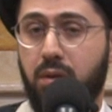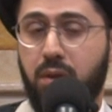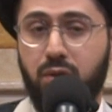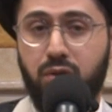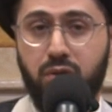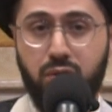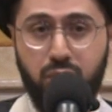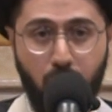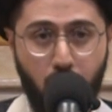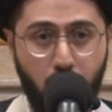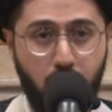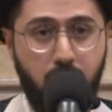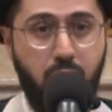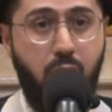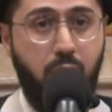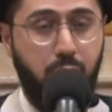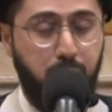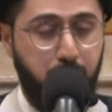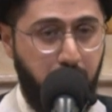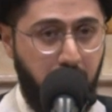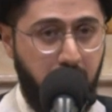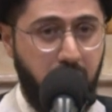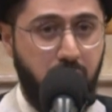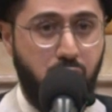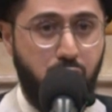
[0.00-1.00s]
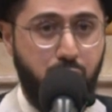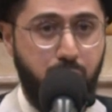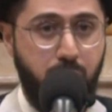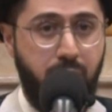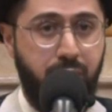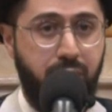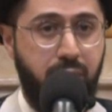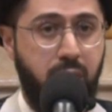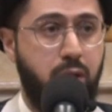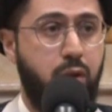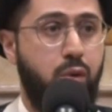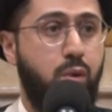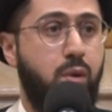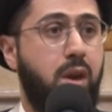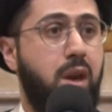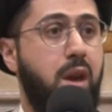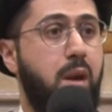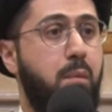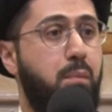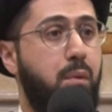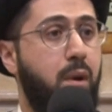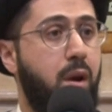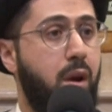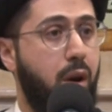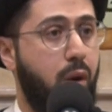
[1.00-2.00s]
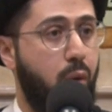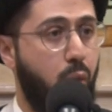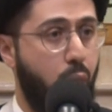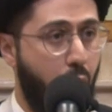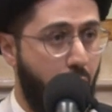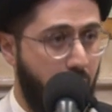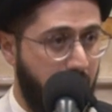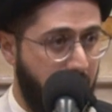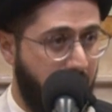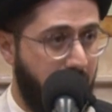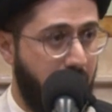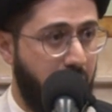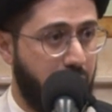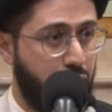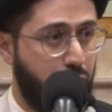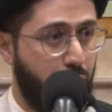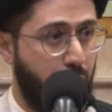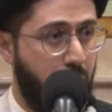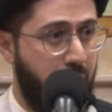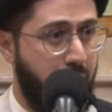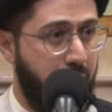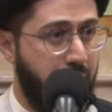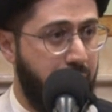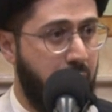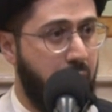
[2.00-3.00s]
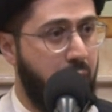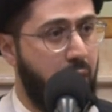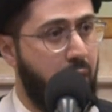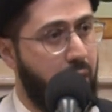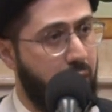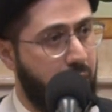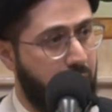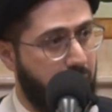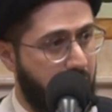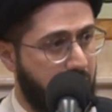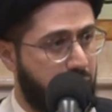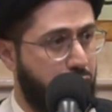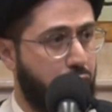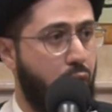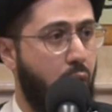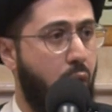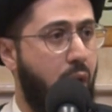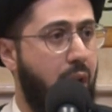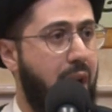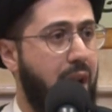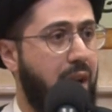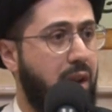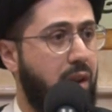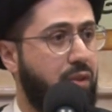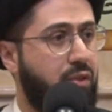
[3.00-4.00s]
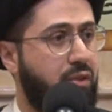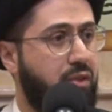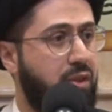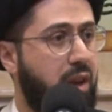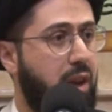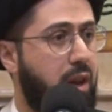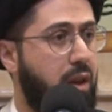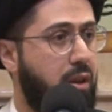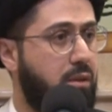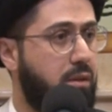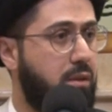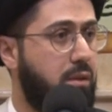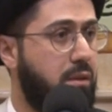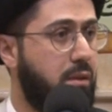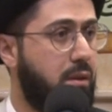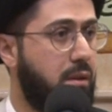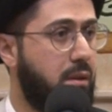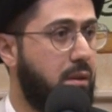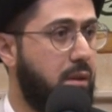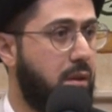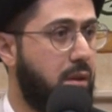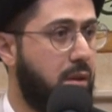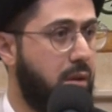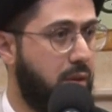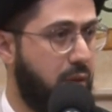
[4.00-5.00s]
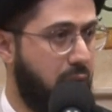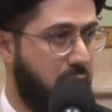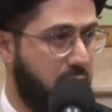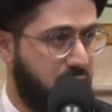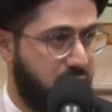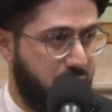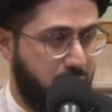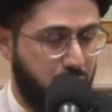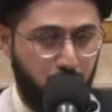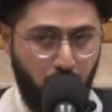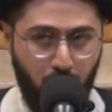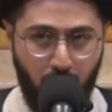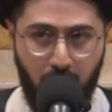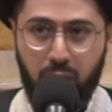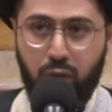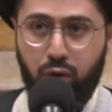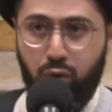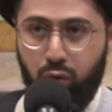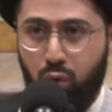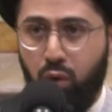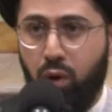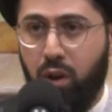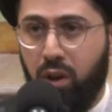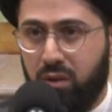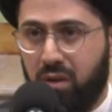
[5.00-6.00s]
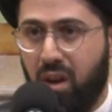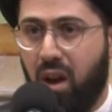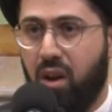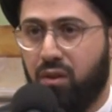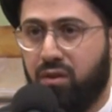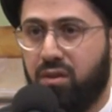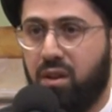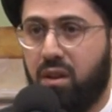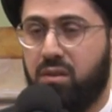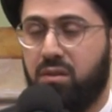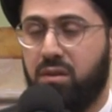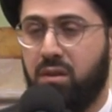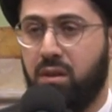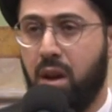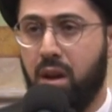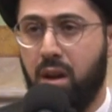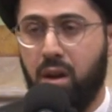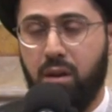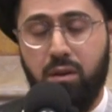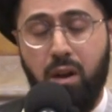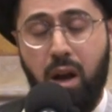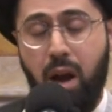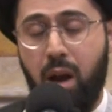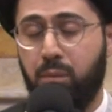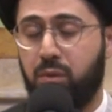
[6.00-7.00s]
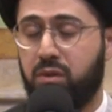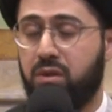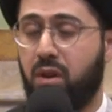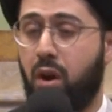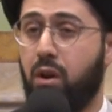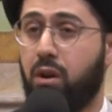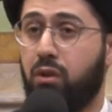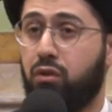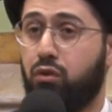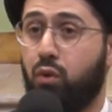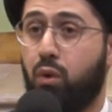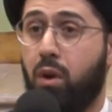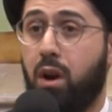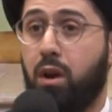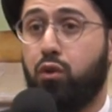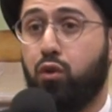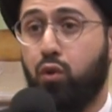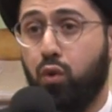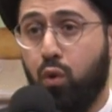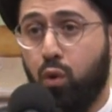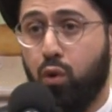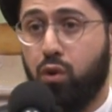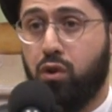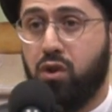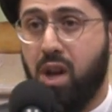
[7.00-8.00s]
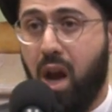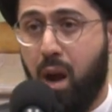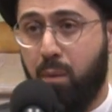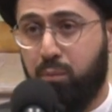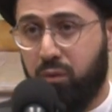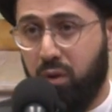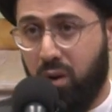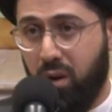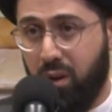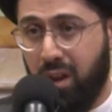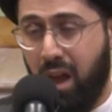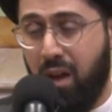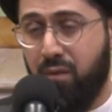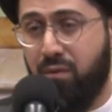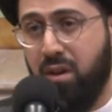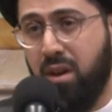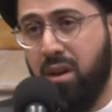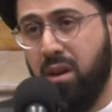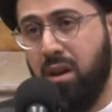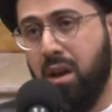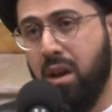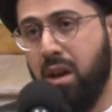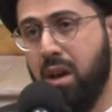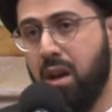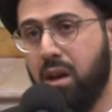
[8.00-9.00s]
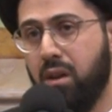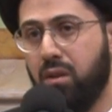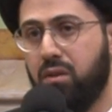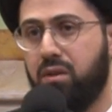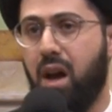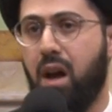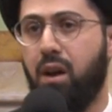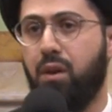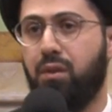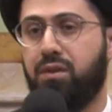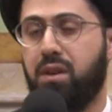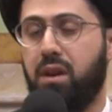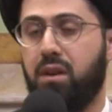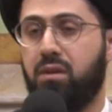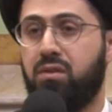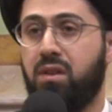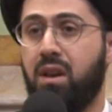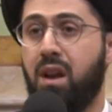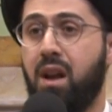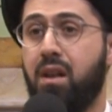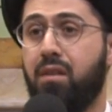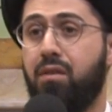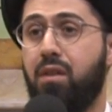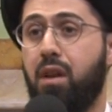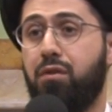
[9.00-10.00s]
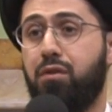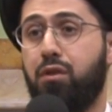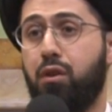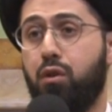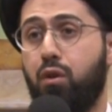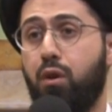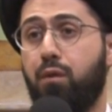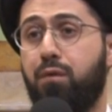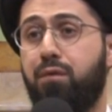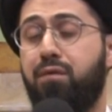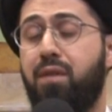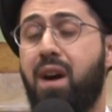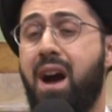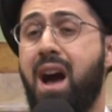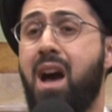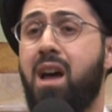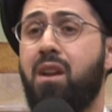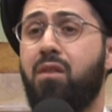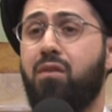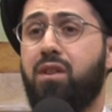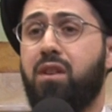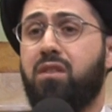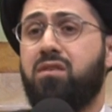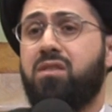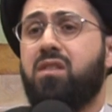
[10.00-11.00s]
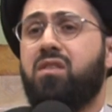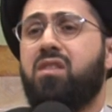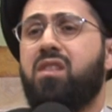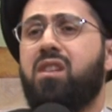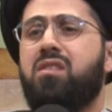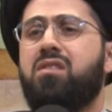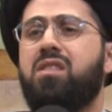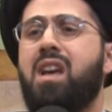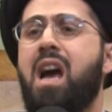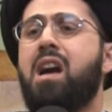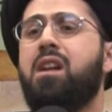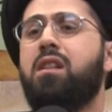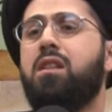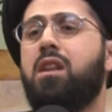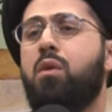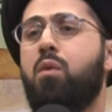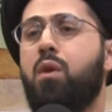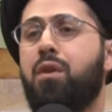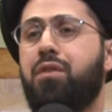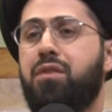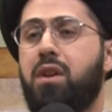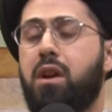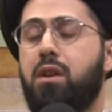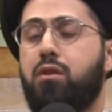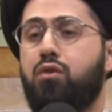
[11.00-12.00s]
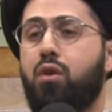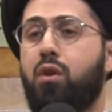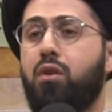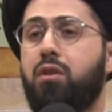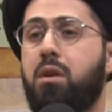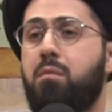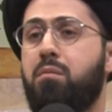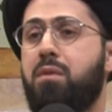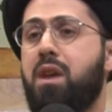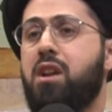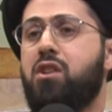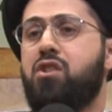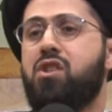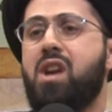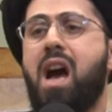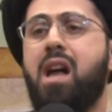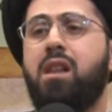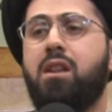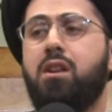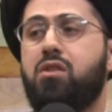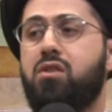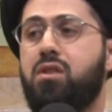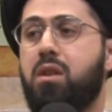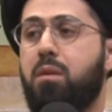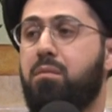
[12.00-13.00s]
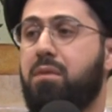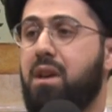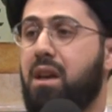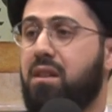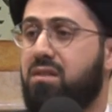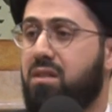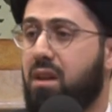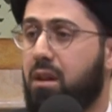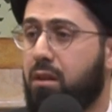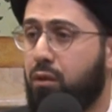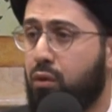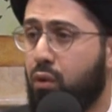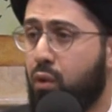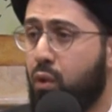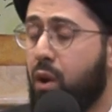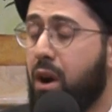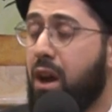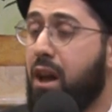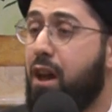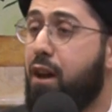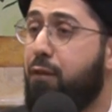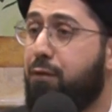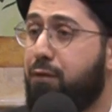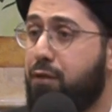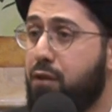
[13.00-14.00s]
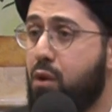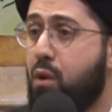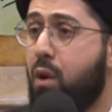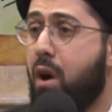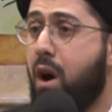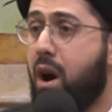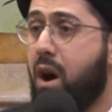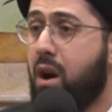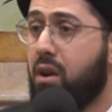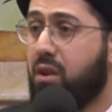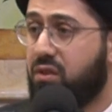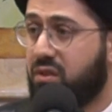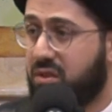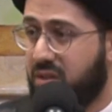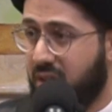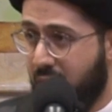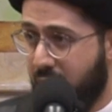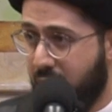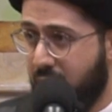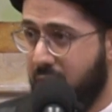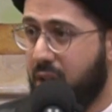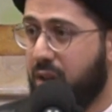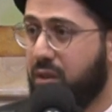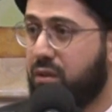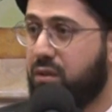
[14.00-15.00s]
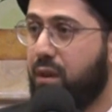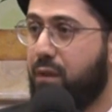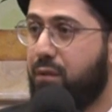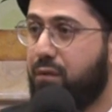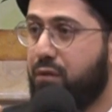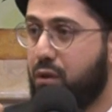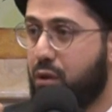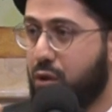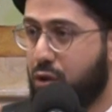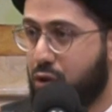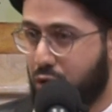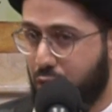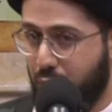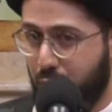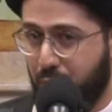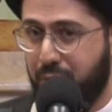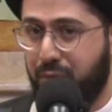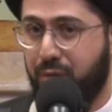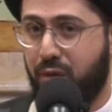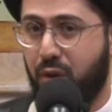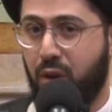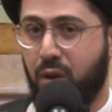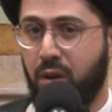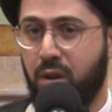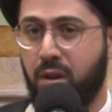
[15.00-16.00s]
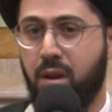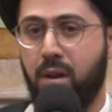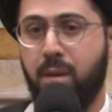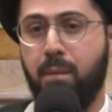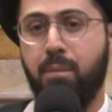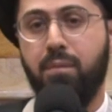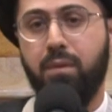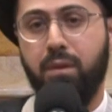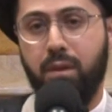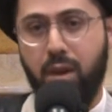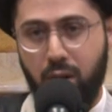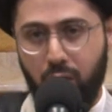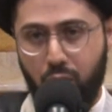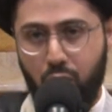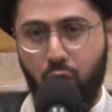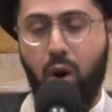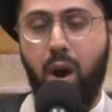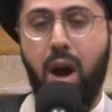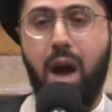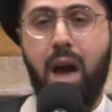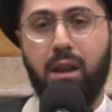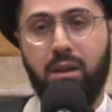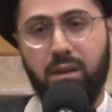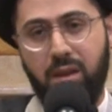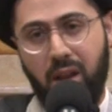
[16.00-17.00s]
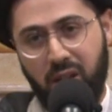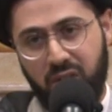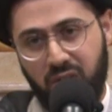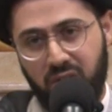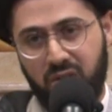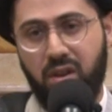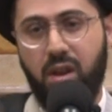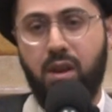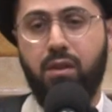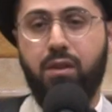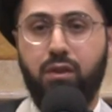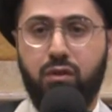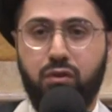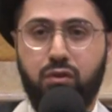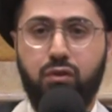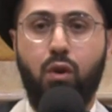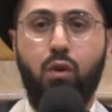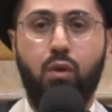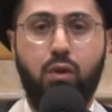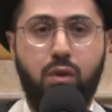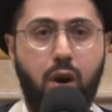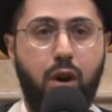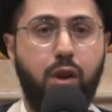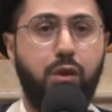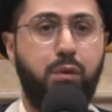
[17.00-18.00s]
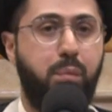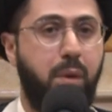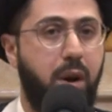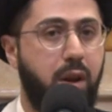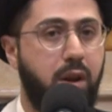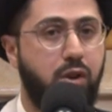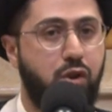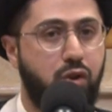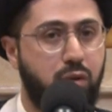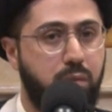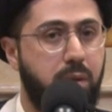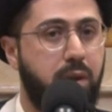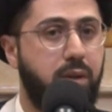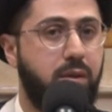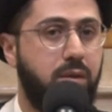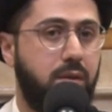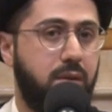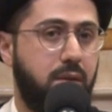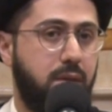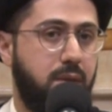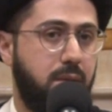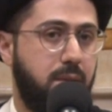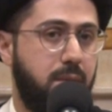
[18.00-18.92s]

this so called punishment that you keep warning us with. Let's go ahead and see it. This Surah Nuh tells us, uh, I'm sorry, Surah Hud, chapter 11, tells us that the kuffar, this is exactly what they told him. They challenged him. They said, Nuh, if you are serious, if you're truthful, then go ahead, let's see this so called punishment.